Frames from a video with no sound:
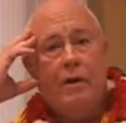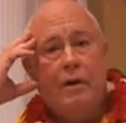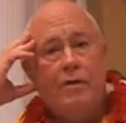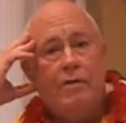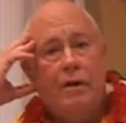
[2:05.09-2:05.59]

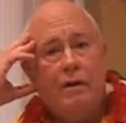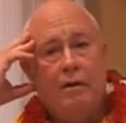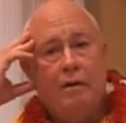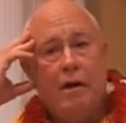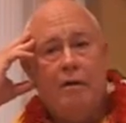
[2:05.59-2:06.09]
let's say
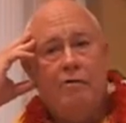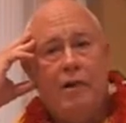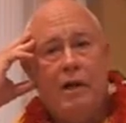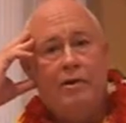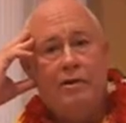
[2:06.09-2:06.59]
a love
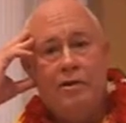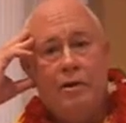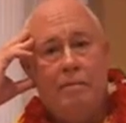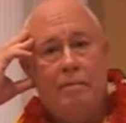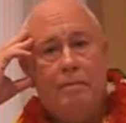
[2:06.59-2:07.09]

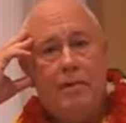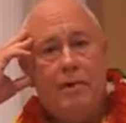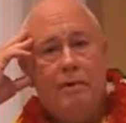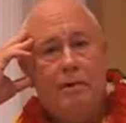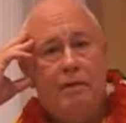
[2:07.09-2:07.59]
relationship, you
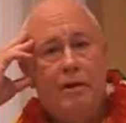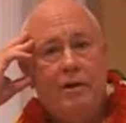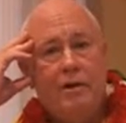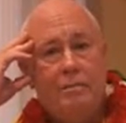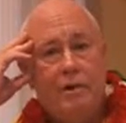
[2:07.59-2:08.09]
know, even
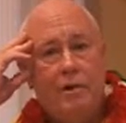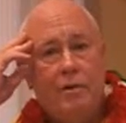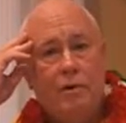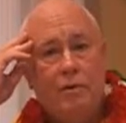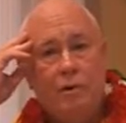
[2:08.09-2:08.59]
in this
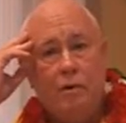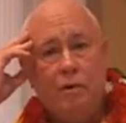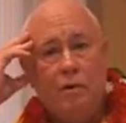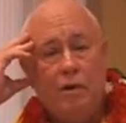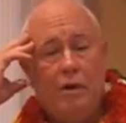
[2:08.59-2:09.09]
material
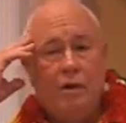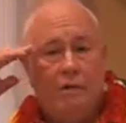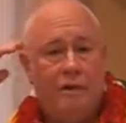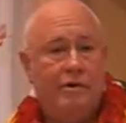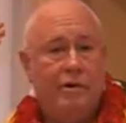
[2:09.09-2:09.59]
world,
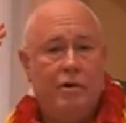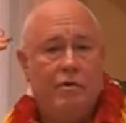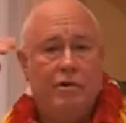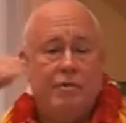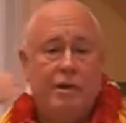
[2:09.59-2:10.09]
even though
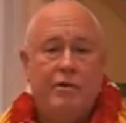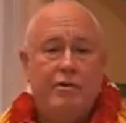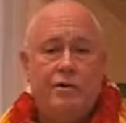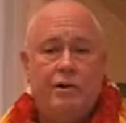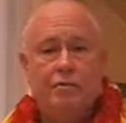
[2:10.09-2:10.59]
these
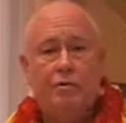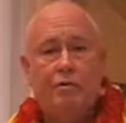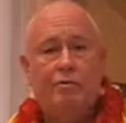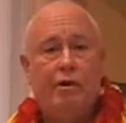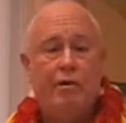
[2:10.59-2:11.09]
relationships
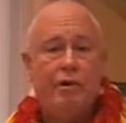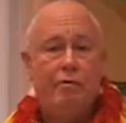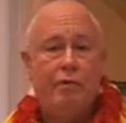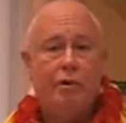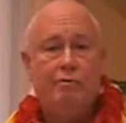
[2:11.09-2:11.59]
are very
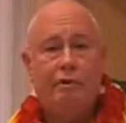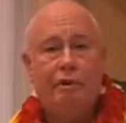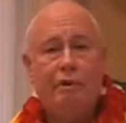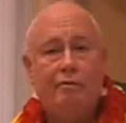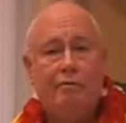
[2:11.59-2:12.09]

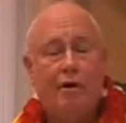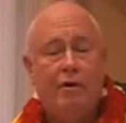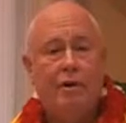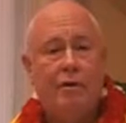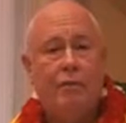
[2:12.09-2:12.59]
imperfect and
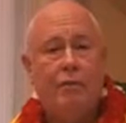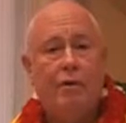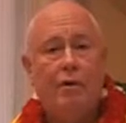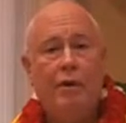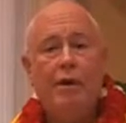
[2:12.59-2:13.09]
very
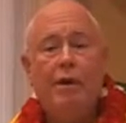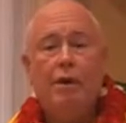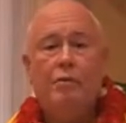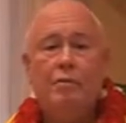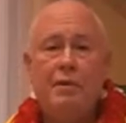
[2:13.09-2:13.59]
temporary,
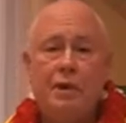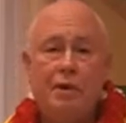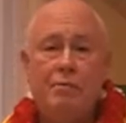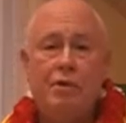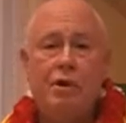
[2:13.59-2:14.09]
we
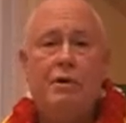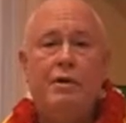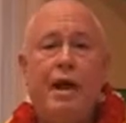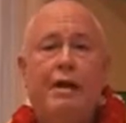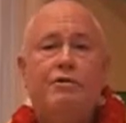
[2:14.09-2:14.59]
become so
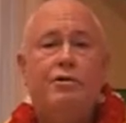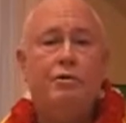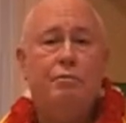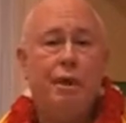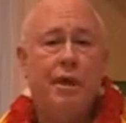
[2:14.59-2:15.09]
attached to
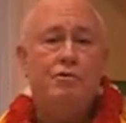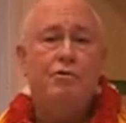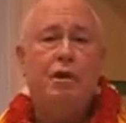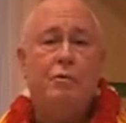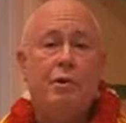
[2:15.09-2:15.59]
the
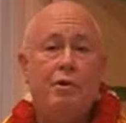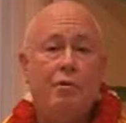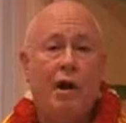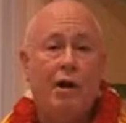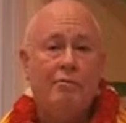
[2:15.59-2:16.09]
pleasure that we
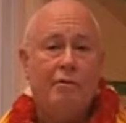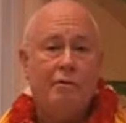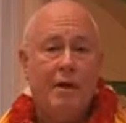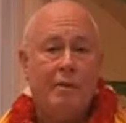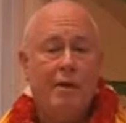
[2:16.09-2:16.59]
derive
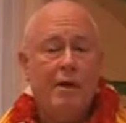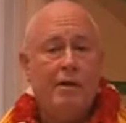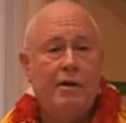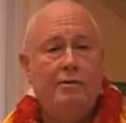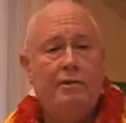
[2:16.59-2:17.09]
from them,
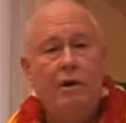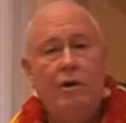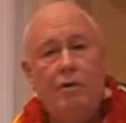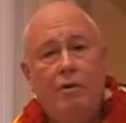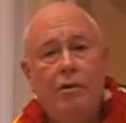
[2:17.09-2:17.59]
even
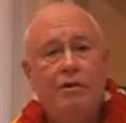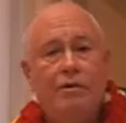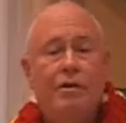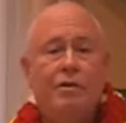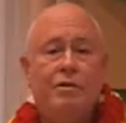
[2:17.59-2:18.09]
though
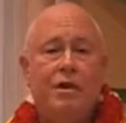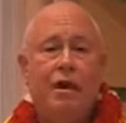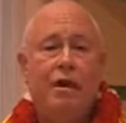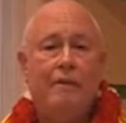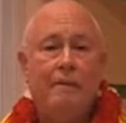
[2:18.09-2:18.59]
it's
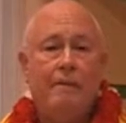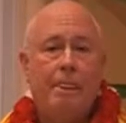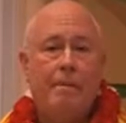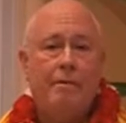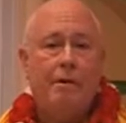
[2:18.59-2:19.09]
not
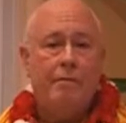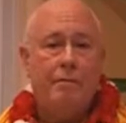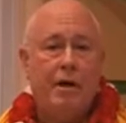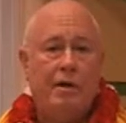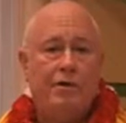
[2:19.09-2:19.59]
very
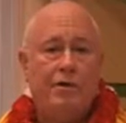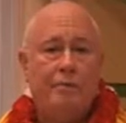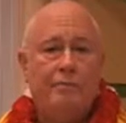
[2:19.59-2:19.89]
much,